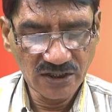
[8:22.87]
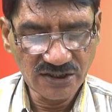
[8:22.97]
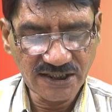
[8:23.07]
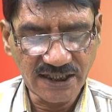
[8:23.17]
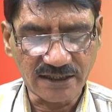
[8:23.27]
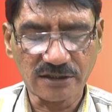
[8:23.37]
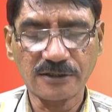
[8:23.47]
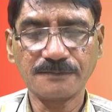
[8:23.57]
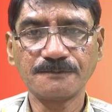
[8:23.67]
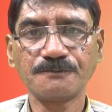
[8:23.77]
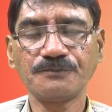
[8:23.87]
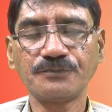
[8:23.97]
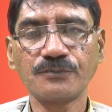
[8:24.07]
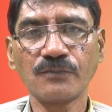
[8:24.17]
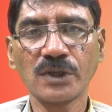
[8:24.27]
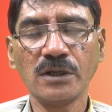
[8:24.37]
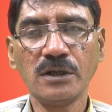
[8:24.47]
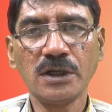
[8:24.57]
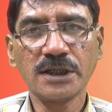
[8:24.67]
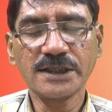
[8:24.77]
set.
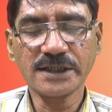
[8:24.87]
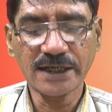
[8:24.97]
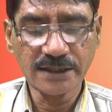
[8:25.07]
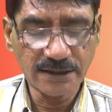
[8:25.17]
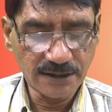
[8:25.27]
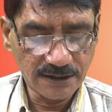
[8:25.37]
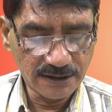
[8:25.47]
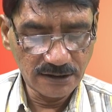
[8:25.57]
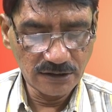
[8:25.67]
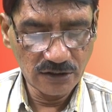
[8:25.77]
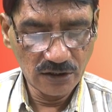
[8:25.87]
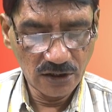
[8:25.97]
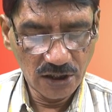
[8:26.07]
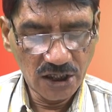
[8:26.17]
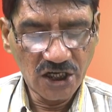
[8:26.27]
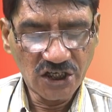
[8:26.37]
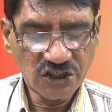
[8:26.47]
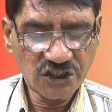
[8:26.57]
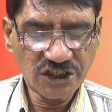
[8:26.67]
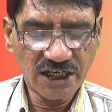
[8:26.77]
The sentence is
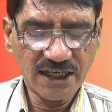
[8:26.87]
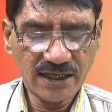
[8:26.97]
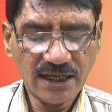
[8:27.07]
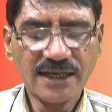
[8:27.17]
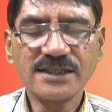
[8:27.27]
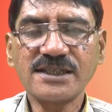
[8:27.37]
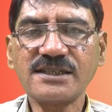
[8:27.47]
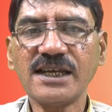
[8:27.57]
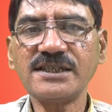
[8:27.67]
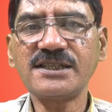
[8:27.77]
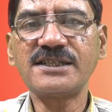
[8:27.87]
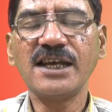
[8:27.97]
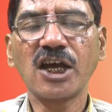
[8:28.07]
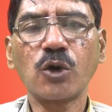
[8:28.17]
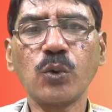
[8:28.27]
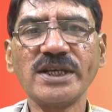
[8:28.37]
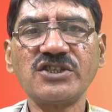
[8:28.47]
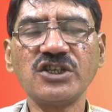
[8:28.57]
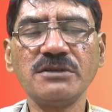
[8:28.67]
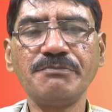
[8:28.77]
she sets
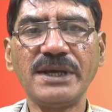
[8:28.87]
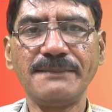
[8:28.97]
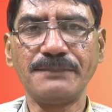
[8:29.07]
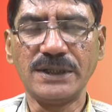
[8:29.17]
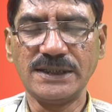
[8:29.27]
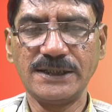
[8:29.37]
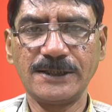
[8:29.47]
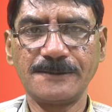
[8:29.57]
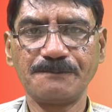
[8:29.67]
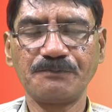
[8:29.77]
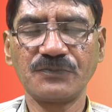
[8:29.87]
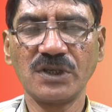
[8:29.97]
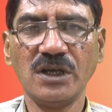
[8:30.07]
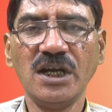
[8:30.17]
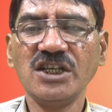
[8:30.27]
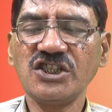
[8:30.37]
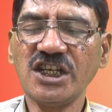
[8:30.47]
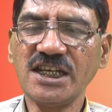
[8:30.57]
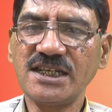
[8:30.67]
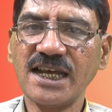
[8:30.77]
question papers.
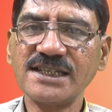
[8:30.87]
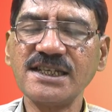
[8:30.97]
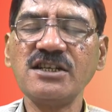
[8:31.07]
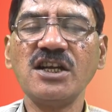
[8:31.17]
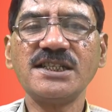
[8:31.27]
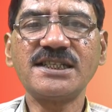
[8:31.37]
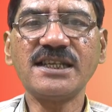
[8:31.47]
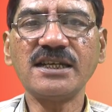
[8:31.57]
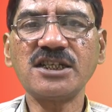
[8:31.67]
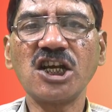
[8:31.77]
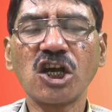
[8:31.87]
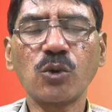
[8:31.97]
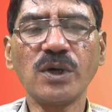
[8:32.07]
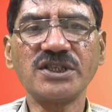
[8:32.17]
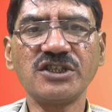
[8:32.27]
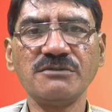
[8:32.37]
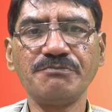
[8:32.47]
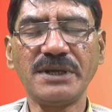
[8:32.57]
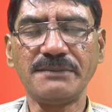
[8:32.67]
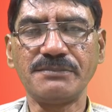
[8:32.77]
She doesn't set question
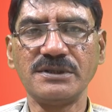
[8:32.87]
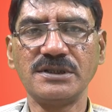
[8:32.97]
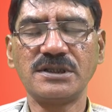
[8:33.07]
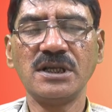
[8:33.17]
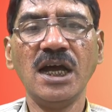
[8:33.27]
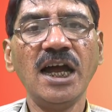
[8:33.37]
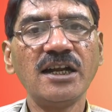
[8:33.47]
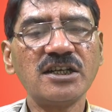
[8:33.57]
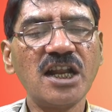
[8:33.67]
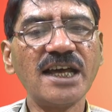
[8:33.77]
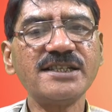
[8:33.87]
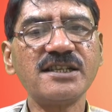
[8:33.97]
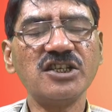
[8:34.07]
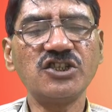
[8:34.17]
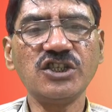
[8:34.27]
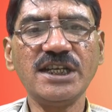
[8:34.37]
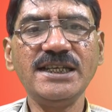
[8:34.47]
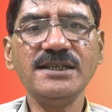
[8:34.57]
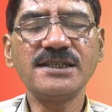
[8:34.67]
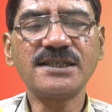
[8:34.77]
papers. Does
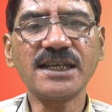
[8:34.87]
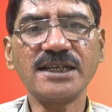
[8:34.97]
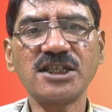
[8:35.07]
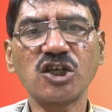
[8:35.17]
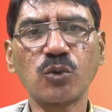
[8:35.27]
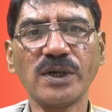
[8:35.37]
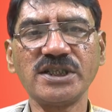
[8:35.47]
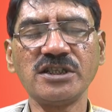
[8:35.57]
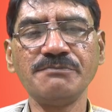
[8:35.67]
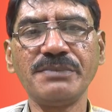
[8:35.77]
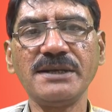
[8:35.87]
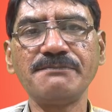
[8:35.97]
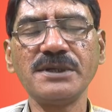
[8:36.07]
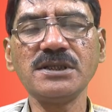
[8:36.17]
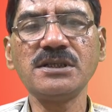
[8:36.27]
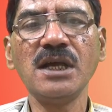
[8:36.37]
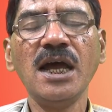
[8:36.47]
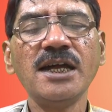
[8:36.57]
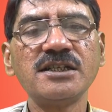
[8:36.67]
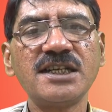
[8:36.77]
she set question papers?
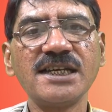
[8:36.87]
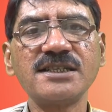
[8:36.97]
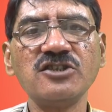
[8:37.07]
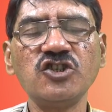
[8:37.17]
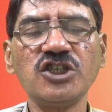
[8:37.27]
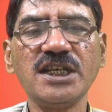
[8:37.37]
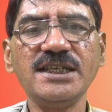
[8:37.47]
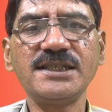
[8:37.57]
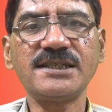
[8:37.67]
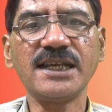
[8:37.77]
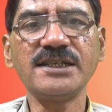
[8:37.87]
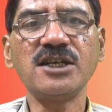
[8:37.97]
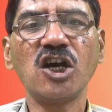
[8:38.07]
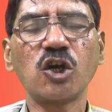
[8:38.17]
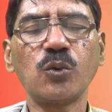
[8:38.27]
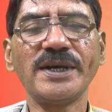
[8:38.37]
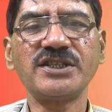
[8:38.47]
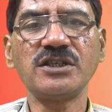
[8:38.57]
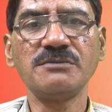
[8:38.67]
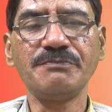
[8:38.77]
Doesn't she set
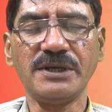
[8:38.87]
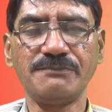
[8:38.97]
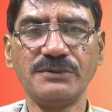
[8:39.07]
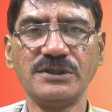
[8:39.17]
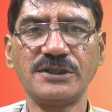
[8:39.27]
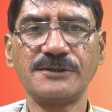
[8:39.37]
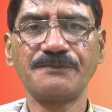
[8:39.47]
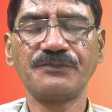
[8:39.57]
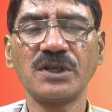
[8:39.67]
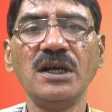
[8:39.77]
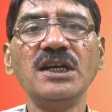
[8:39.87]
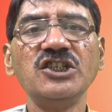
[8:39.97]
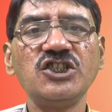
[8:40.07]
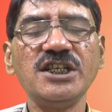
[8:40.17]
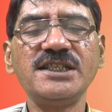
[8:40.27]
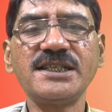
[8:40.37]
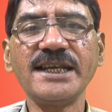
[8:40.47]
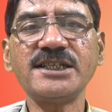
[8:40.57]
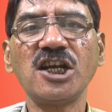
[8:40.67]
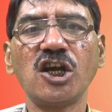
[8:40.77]
question papers? She
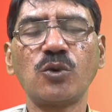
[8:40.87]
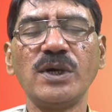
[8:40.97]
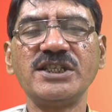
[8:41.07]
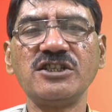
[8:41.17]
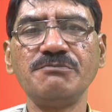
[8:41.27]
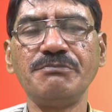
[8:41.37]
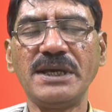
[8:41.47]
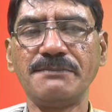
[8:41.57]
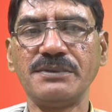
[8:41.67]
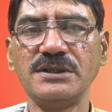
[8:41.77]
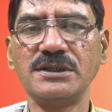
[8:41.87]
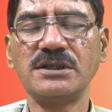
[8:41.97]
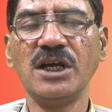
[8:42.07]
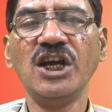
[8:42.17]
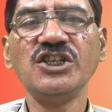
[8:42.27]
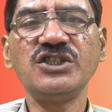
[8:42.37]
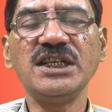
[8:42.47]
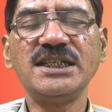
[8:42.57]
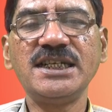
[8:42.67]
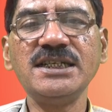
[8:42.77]
set question papers.
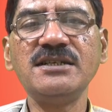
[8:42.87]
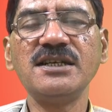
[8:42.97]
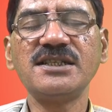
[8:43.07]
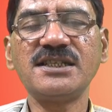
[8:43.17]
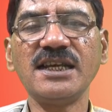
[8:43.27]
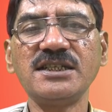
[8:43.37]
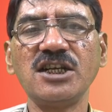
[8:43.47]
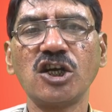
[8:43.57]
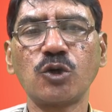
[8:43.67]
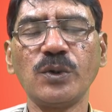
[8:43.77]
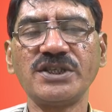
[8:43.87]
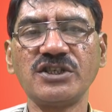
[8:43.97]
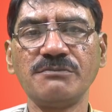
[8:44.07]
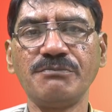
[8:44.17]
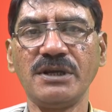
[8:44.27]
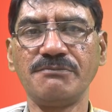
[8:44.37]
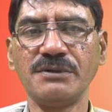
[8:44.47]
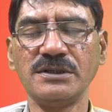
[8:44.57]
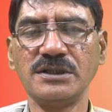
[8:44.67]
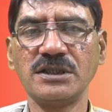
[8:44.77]
She didn't set question
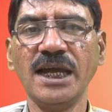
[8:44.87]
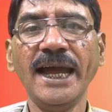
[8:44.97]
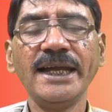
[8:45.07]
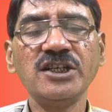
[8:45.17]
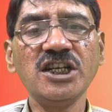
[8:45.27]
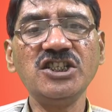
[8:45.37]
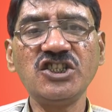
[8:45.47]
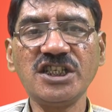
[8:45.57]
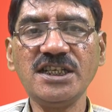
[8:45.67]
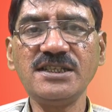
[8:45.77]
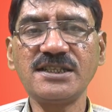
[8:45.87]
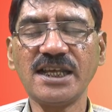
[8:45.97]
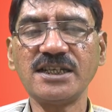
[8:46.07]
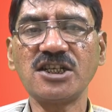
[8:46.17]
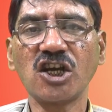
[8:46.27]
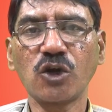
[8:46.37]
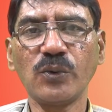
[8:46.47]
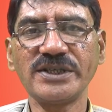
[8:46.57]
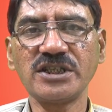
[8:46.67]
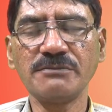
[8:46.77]
papers. Did she set
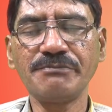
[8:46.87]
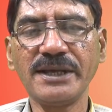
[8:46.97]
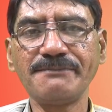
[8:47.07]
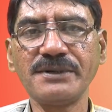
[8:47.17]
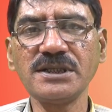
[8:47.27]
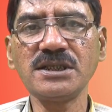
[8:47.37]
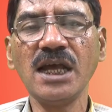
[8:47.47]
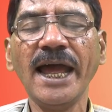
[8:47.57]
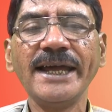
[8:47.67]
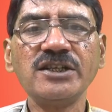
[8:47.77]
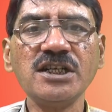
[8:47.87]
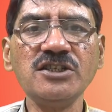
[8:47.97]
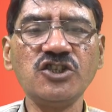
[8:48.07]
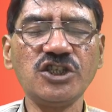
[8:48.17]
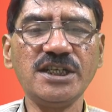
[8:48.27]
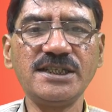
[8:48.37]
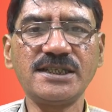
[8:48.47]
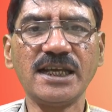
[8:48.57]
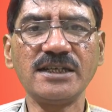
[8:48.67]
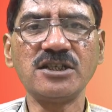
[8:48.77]
question papers? Didn't she
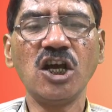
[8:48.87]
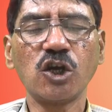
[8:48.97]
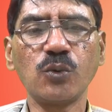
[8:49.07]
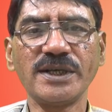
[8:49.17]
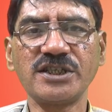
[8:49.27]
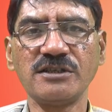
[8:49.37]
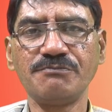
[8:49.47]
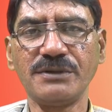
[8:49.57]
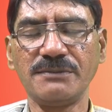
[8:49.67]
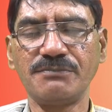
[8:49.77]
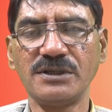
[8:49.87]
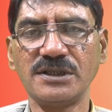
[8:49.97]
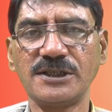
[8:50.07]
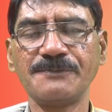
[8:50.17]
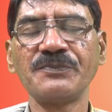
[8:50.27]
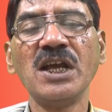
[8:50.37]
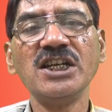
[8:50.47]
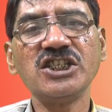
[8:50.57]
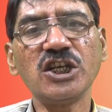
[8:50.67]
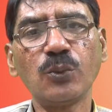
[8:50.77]
set question papers?
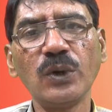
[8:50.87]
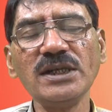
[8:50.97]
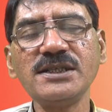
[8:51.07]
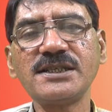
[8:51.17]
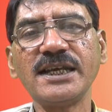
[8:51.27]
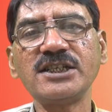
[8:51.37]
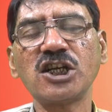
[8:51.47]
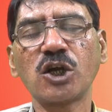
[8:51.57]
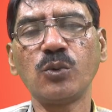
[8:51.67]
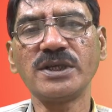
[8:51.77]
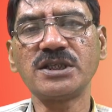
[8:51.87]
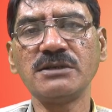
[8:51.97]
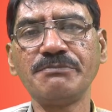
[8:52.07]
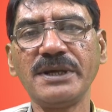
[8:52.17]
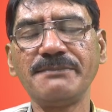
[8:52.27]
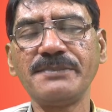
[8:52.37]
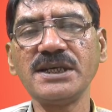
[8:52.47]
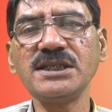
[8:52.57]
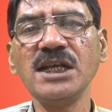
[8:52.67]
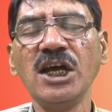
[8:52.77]
She will set question
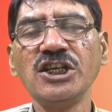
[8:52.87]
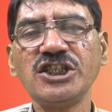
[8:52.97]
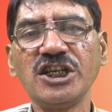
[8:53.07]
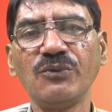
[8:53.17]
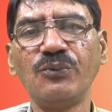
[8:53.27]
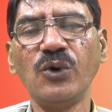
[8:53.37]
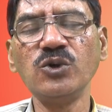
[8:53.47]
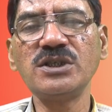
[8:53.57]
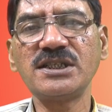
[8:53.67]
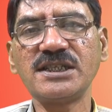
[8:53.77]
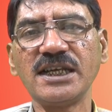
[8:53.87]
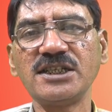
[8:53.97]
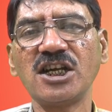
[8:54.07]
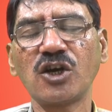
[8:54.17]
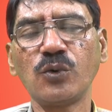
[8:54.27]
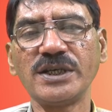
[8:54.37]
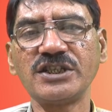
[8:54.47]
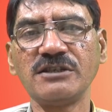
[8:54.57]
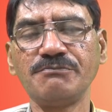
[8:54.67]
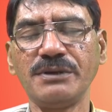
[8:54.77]
papers. She won't set
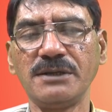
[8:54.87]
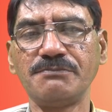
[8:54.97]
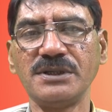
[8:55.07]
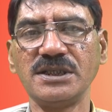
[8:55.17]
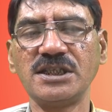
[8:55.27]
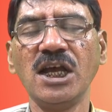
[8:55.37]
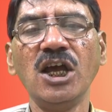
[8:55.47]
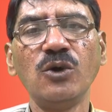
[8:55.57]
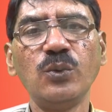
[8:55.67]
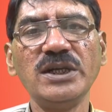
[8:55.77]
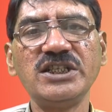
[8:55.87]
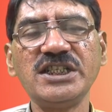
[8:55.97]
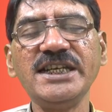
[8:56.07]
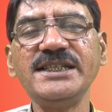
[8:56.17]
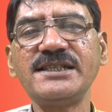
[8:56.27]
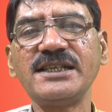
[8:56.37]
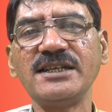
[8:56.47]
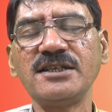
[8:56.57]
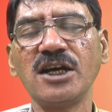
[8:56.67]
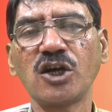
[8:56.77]
question papers. Will she
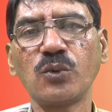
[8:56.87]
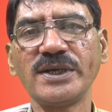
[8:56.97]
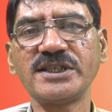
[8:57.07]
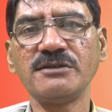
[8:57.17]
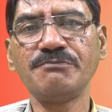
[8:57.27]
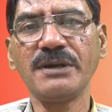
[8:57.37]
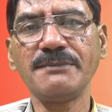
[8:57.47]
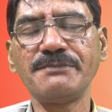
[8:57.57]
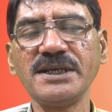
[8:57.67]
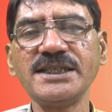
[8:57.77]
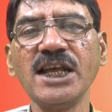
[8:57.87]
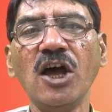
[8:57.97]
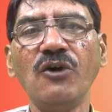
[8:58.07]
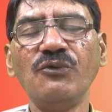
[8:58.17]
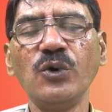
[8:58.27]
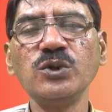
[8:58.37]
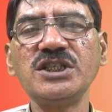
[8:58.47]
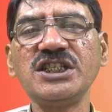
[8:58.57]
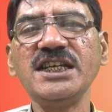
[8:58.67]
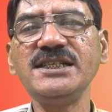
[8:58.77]
set question papers? Won't
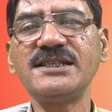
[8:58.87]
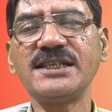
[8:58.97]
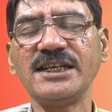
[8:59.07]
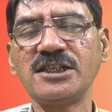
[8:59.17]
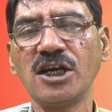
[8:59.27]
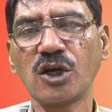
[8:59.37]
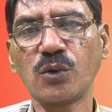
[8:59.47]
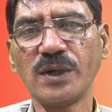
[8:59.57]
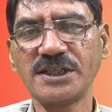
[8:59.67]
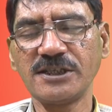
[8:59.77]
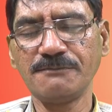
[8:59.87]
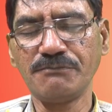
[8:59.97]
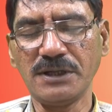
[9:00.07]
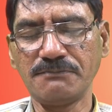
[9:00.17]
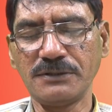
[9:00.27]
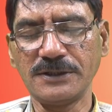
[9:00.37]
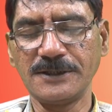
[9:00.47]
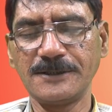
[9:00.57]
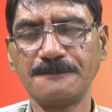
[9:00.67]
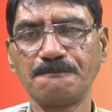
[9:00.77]
she set question
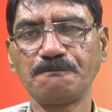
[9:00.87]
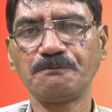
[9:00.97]
papers?